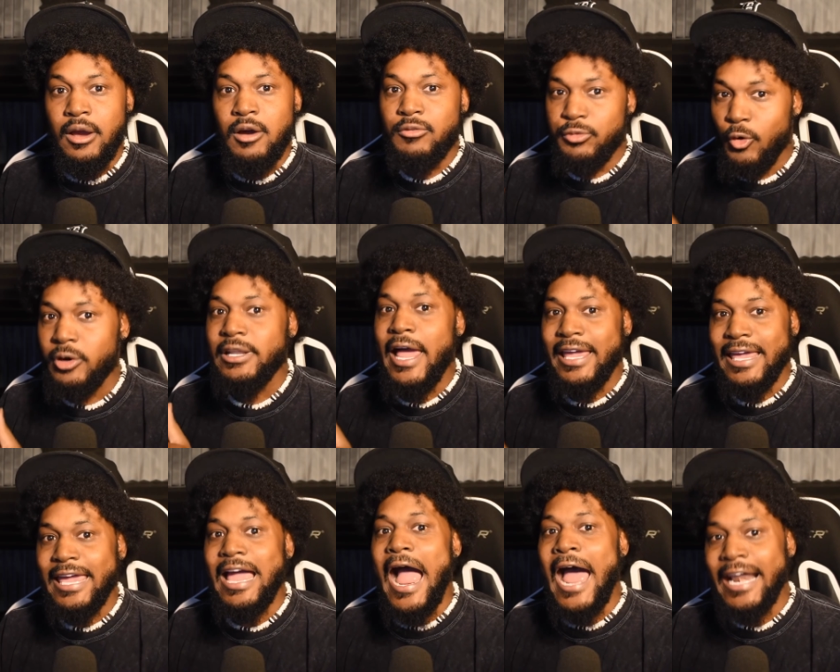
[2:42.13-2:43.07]
for like
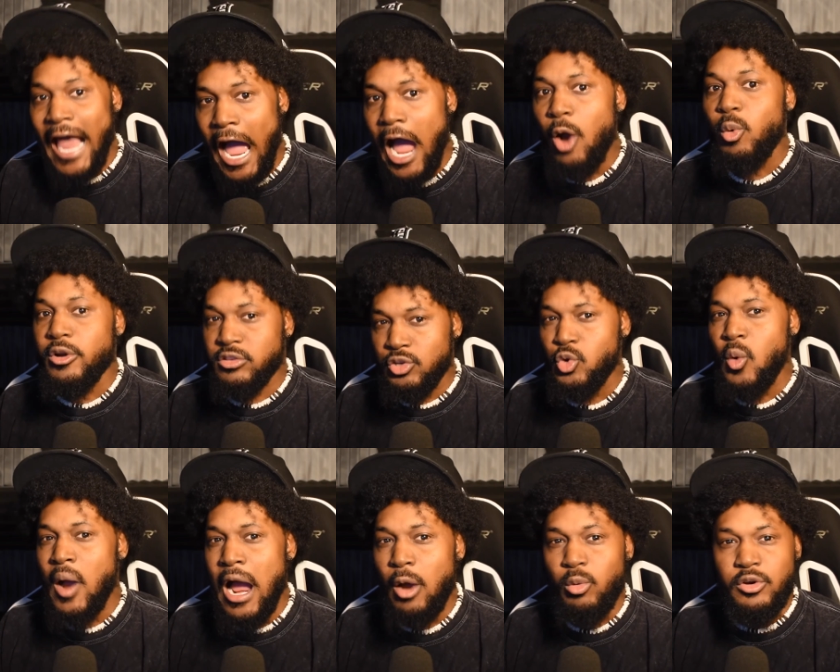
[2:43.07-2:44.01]
an hour, 2
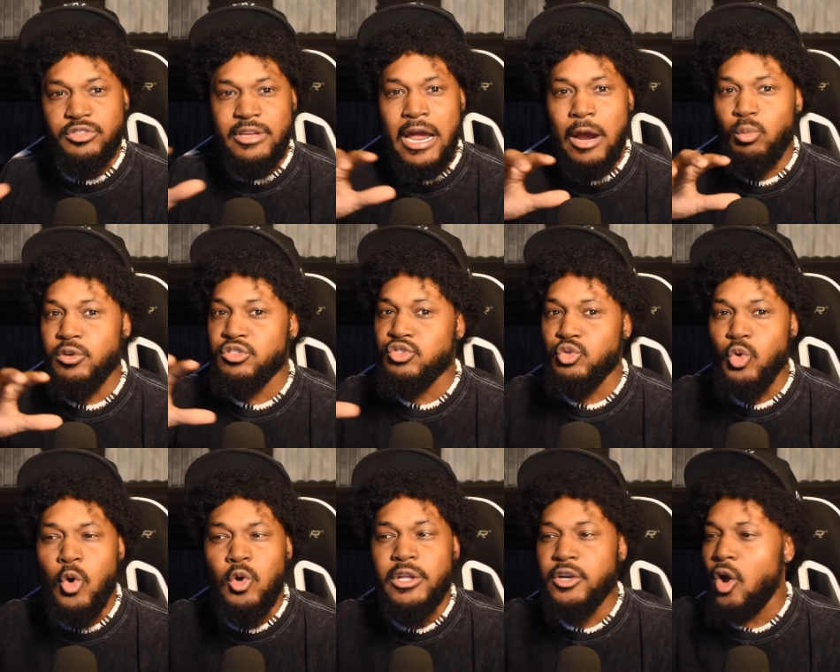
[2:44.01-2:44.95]
hours. I was
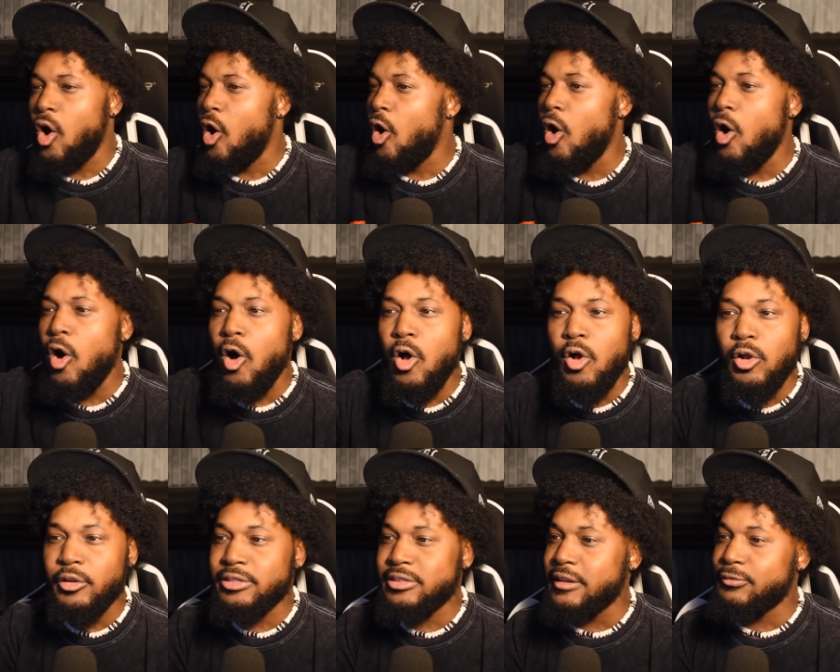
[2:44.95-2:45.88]
scrolling
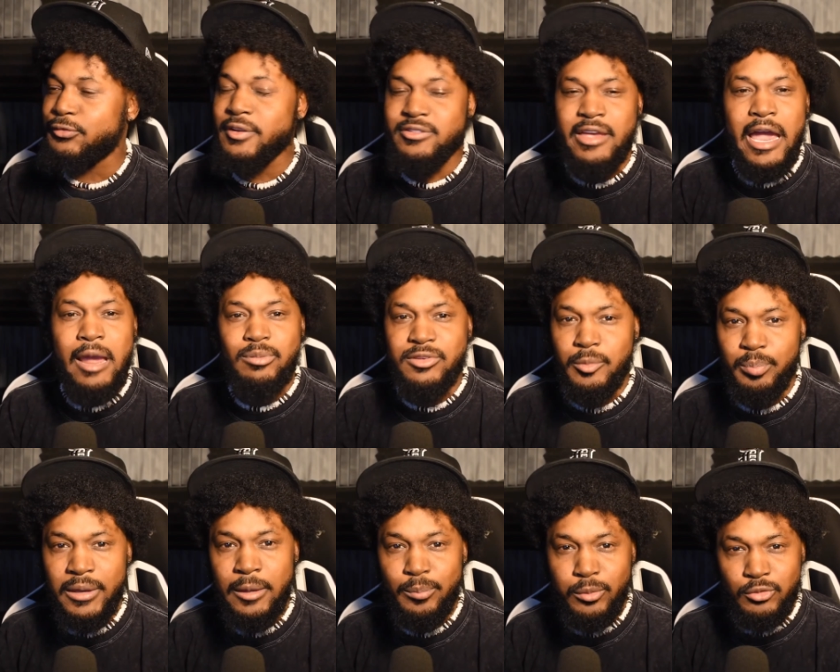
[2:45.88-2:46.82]
all different types of
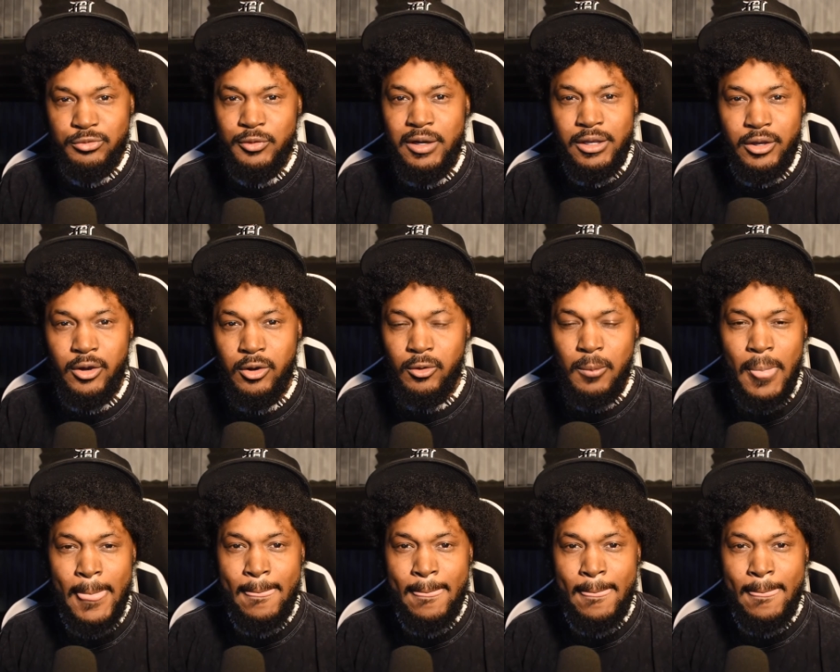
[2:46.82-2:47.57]
people's video.